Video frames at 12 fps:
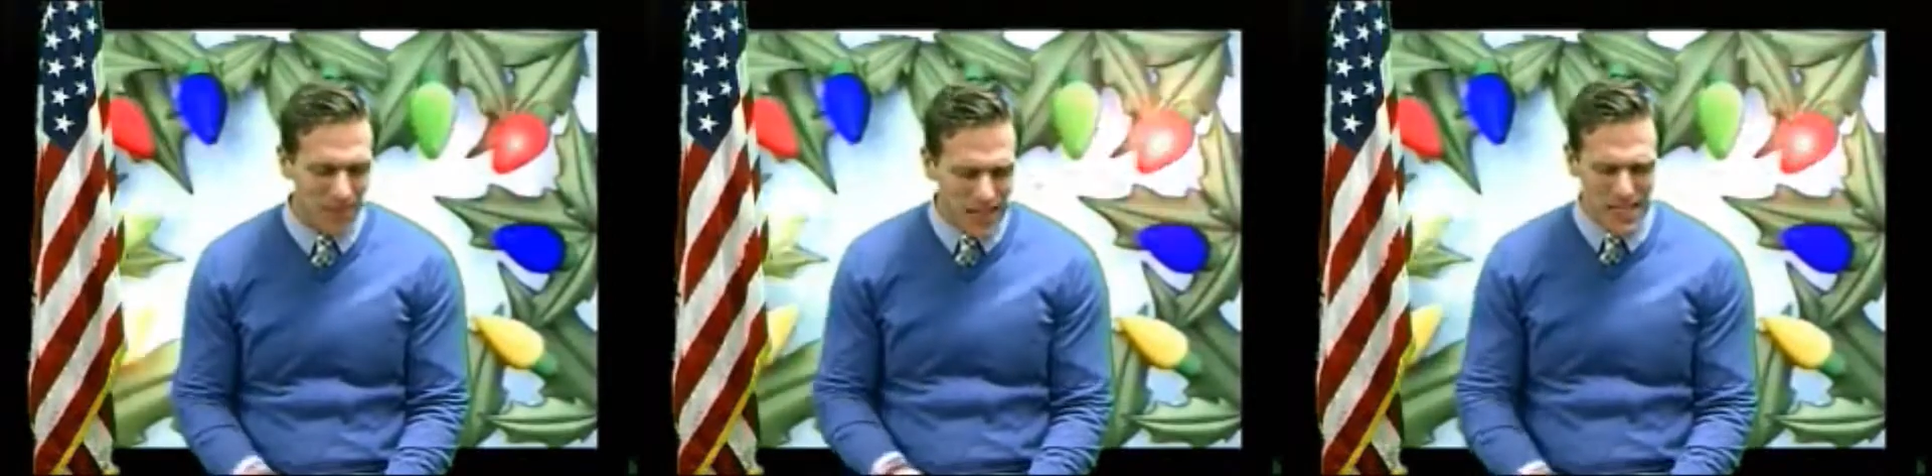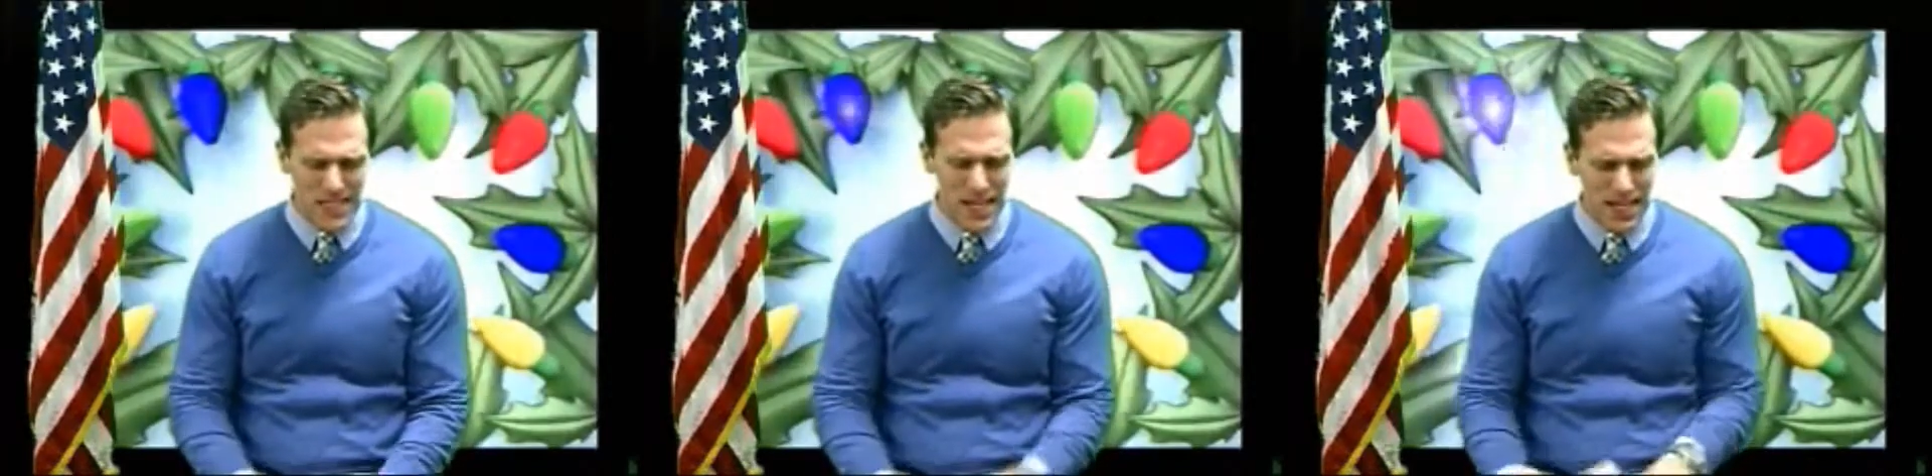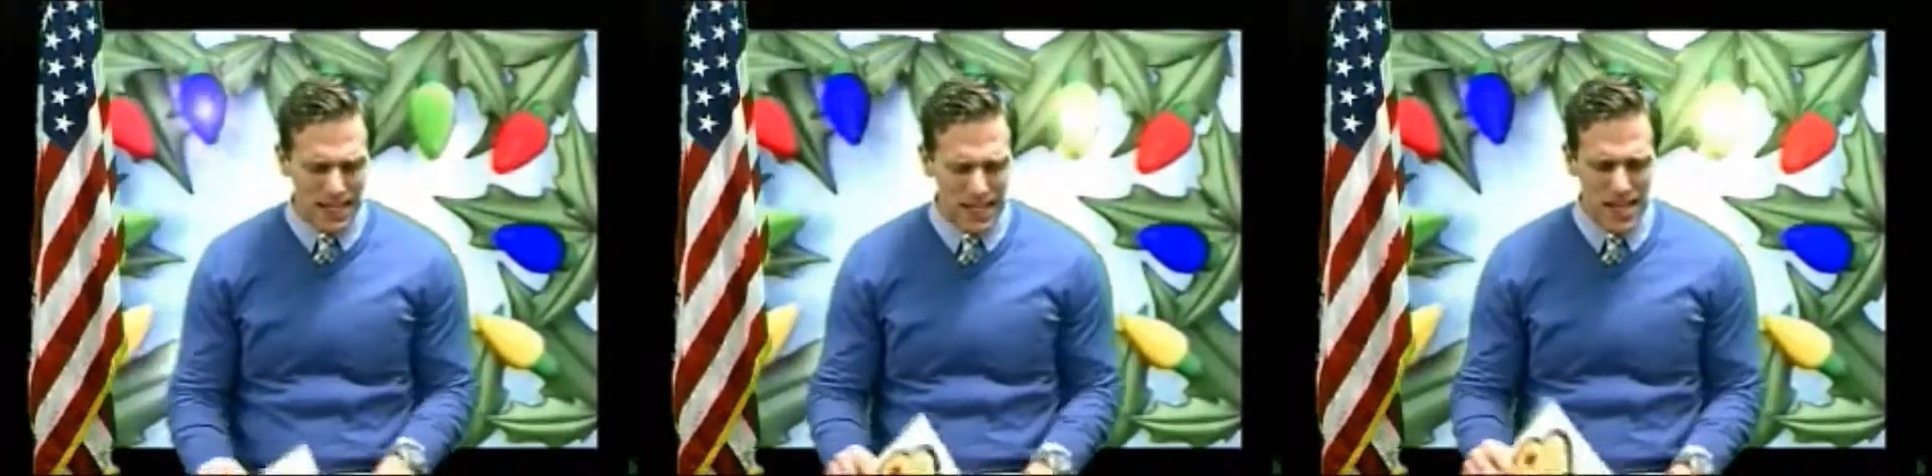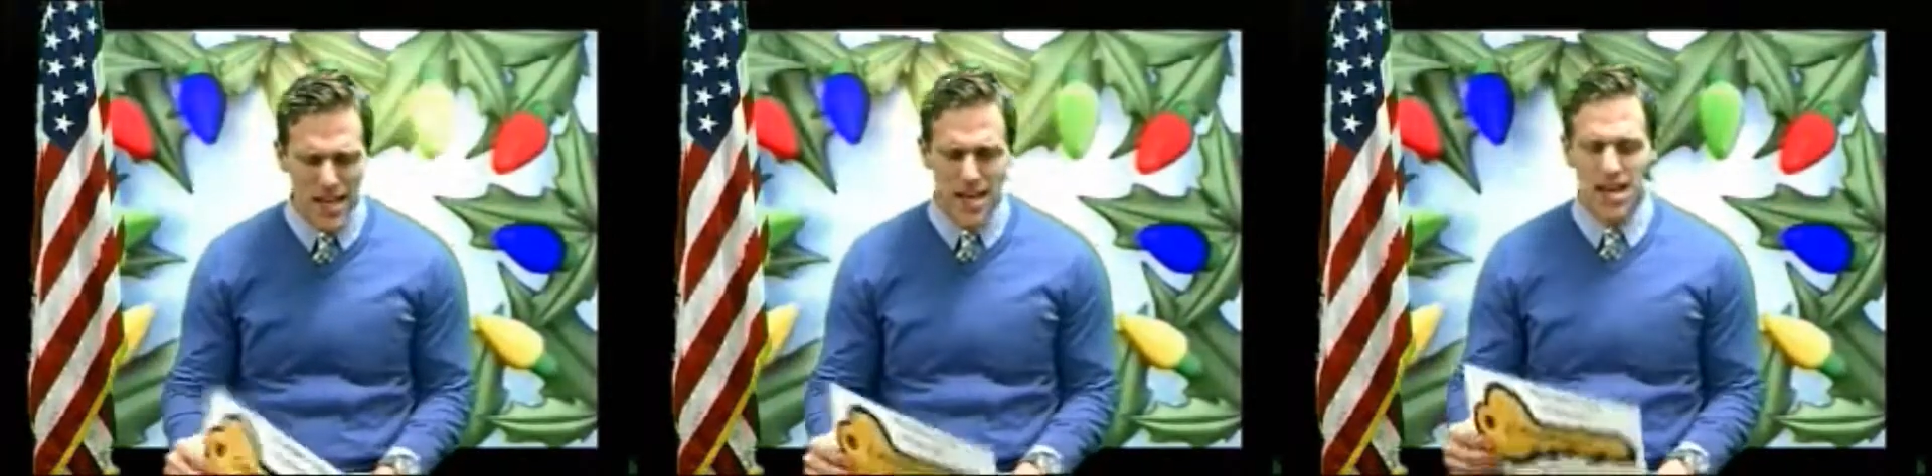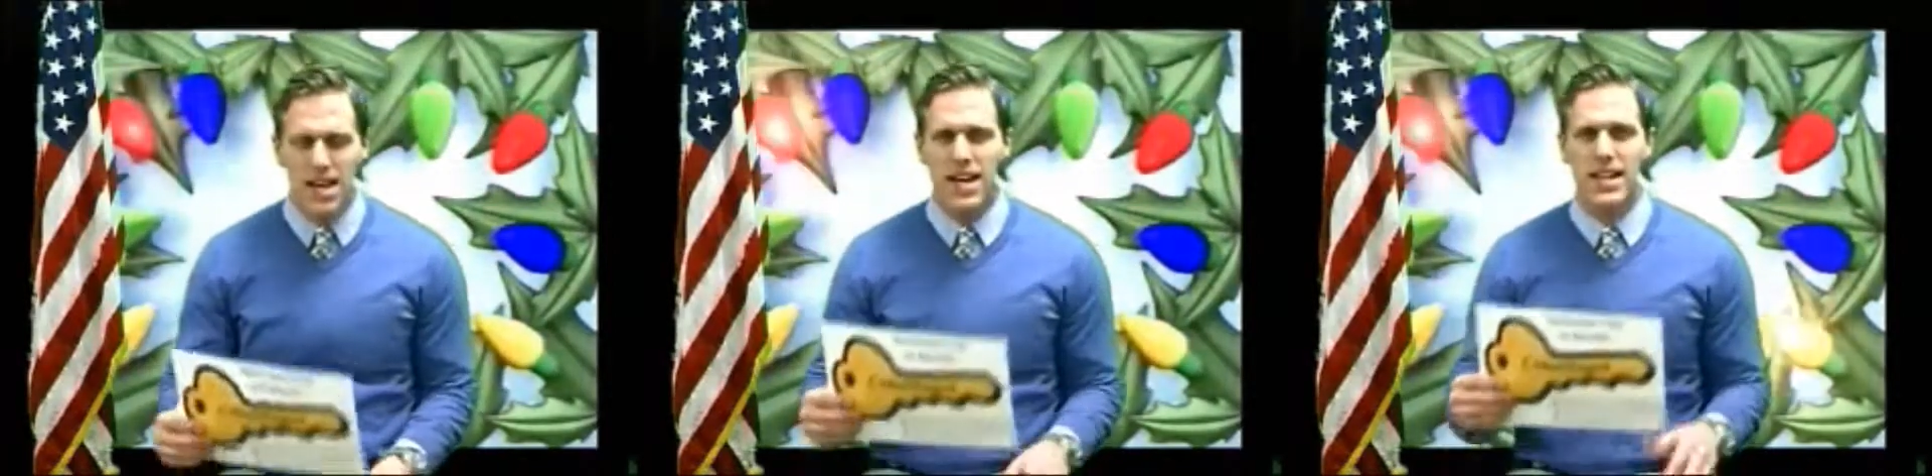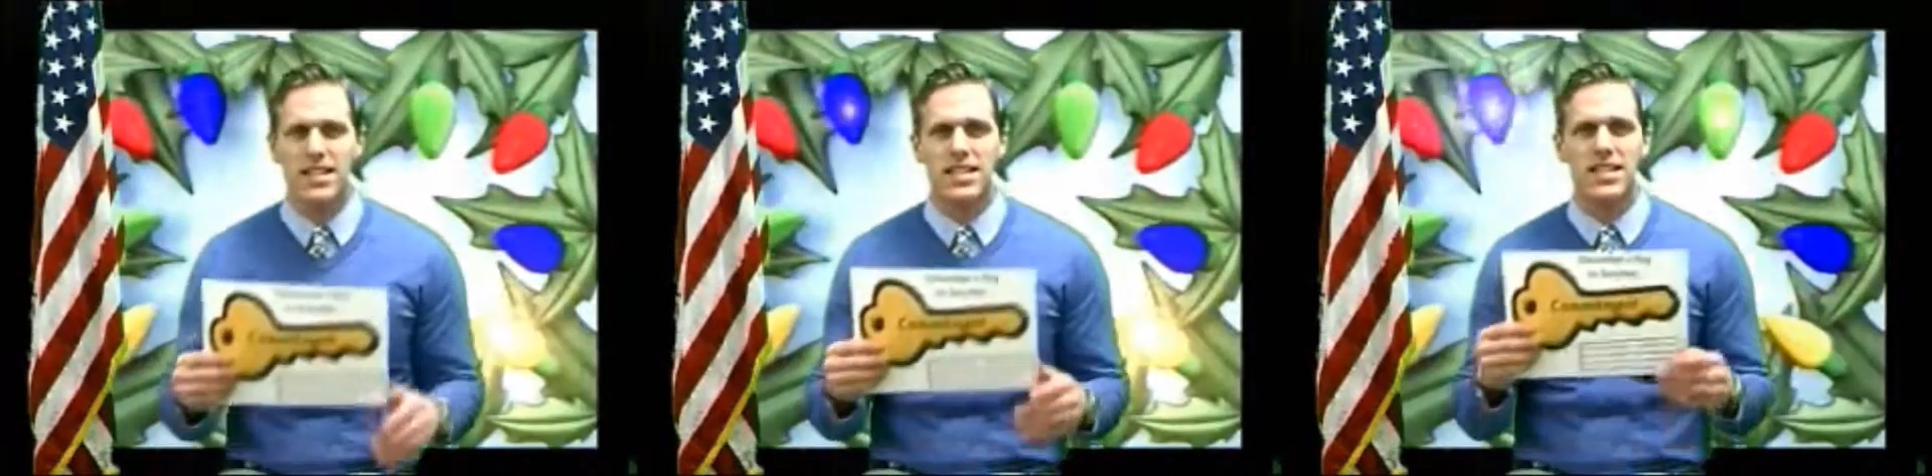Secondly,
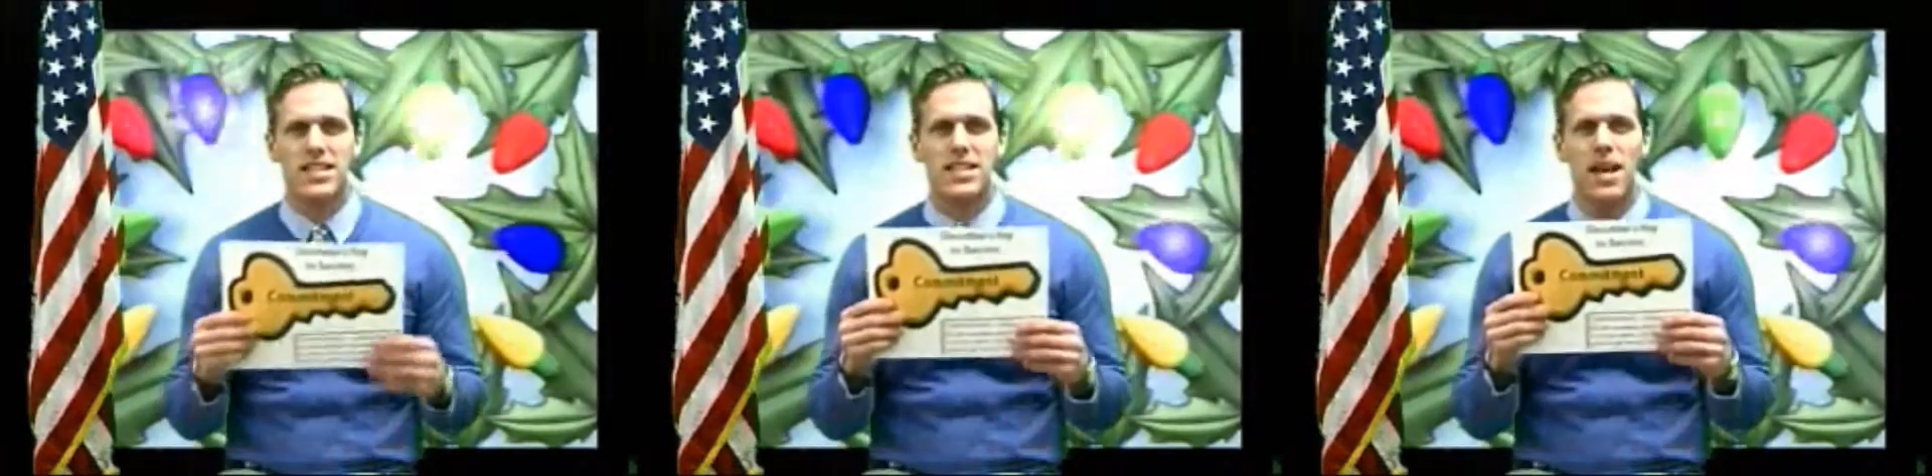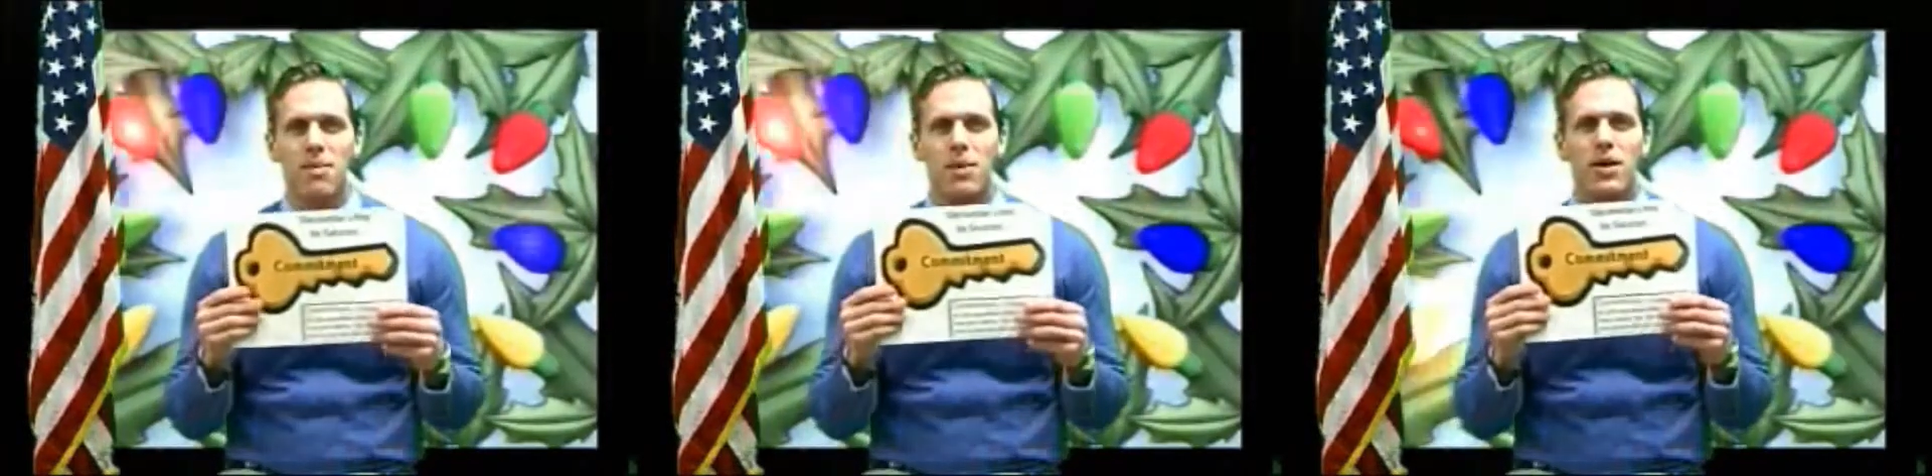it's December.